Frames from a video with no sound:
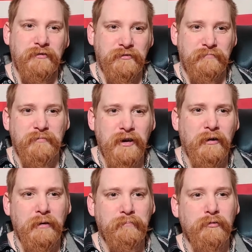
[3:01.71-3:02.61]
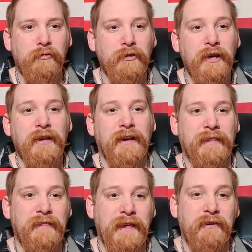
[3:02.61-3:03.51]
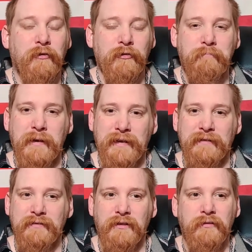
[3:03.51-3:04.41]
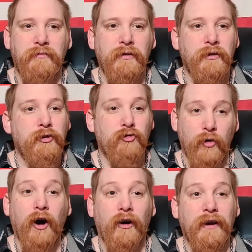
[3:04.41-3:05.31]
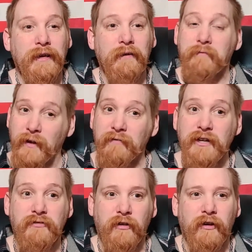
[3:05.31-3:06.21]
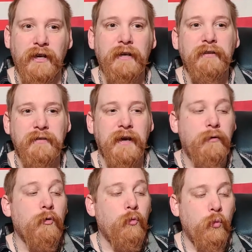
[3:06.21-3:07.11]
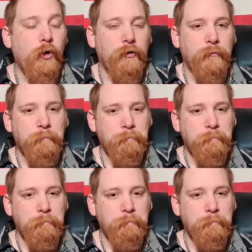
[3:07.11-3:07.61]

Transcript: on some cardboard and then on a piece of dry, very dry, dead wood.